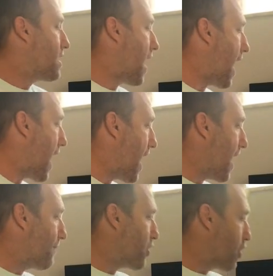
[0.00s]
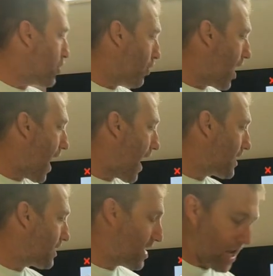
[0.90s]
you know, your
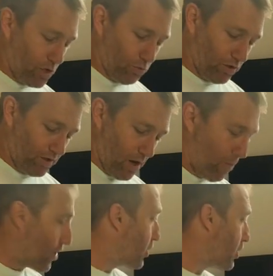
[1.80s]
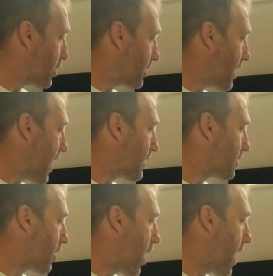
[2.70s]
hardest edge was somewhere just
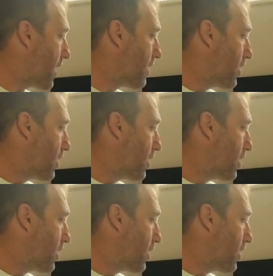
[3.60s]
outside